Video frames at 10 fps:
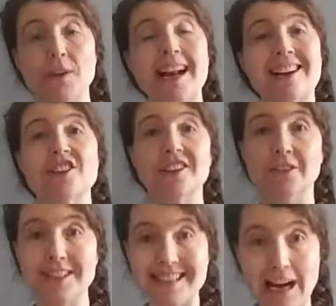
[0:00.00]
you can actually
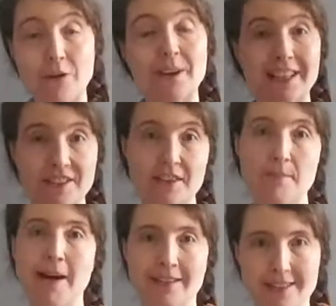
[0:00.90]
look down into the
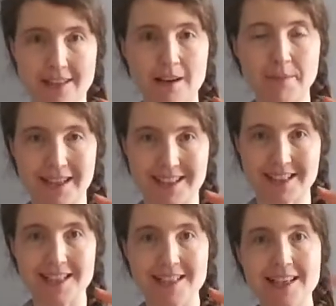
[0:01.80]
palace
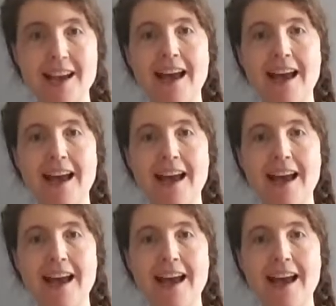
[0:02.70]
complexes,